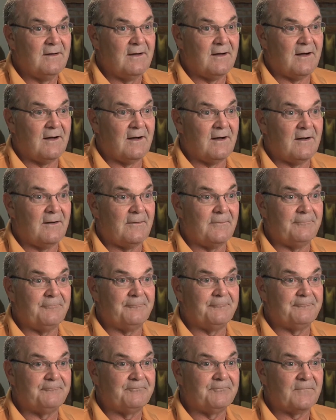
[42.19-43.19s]

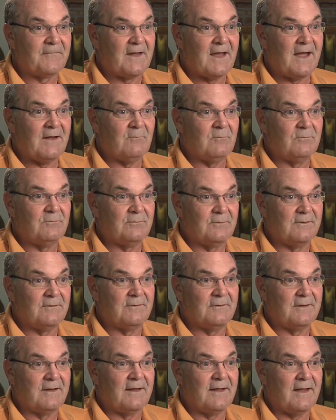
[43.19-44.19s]
I
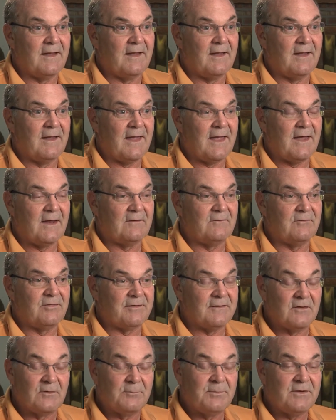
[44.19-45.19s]
had
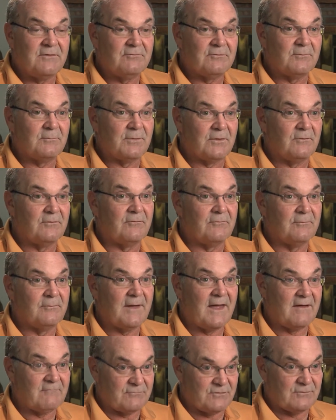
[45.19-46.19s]
therapy for both,
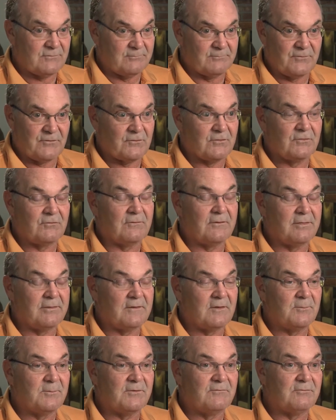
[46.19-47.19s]
after surgery
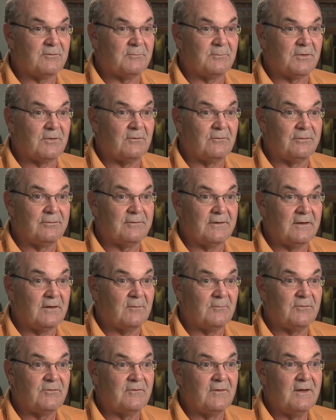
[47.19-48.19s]
therapy for both
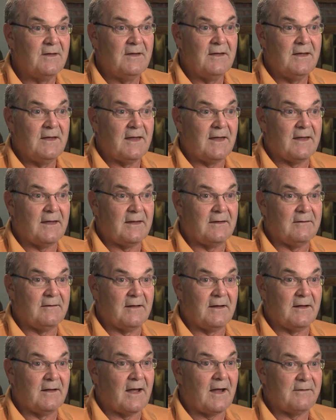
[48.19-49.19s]
hips, and
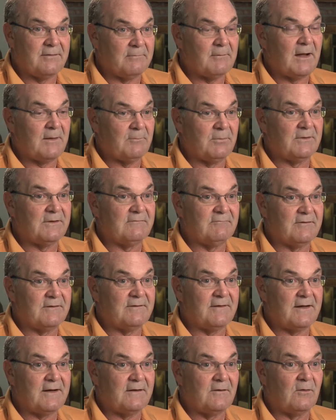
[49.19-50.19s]
I believe that
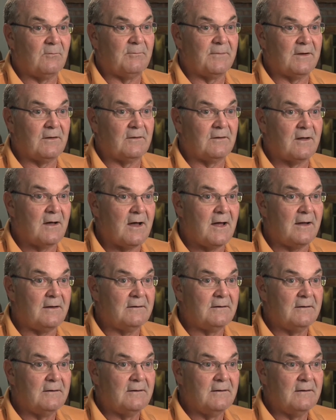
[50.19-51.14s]
that helped me a lot.